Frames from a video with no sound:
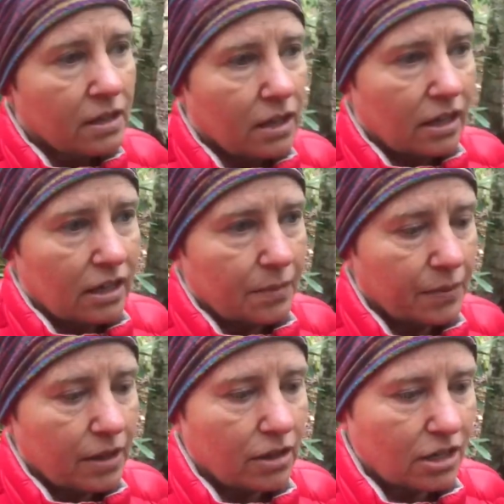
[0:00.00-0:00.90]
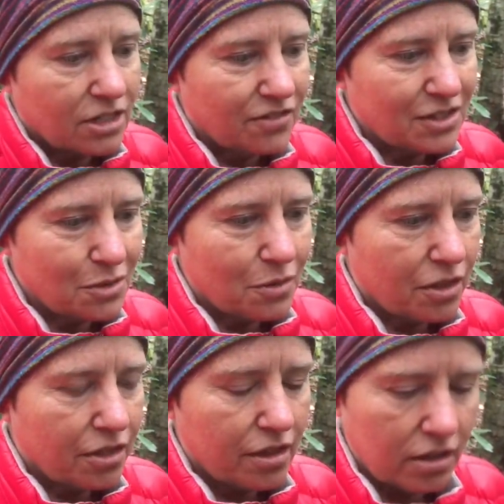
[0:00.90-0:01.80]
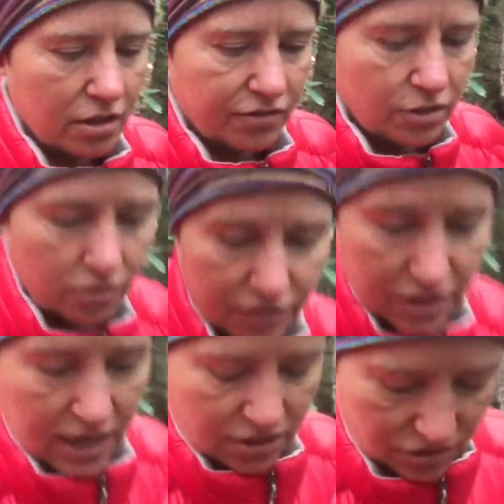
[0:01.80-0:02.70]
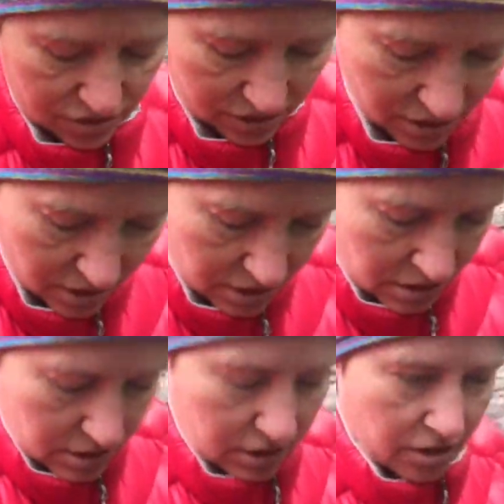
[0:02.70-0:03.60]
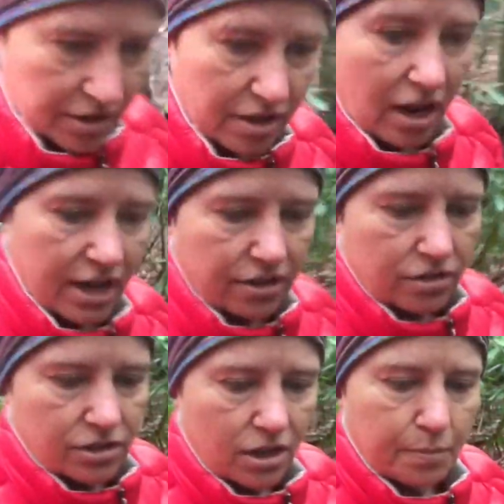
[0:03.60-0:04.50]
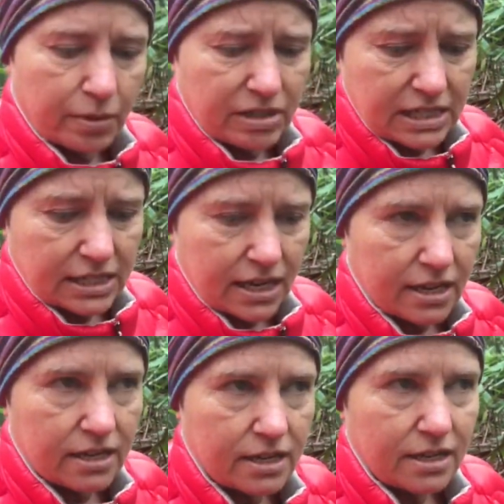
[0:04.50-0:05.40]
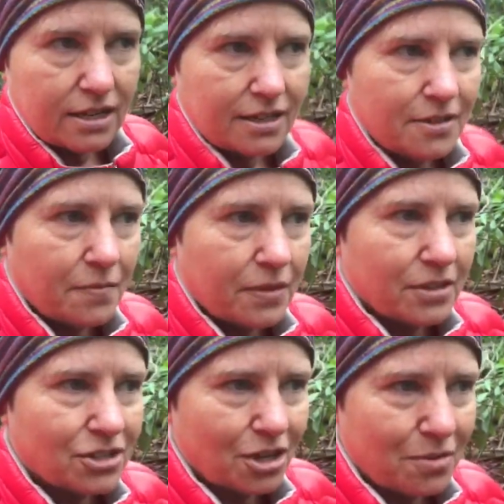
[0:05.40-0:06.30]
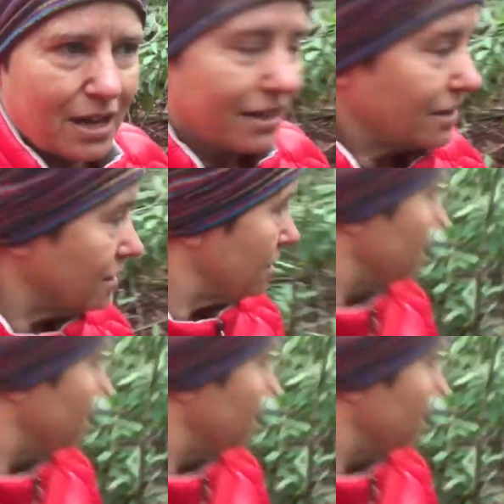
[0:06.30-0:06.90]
Got to visit with a few of the tenters, you know, the other hikers, Barista, Chuck Wagon,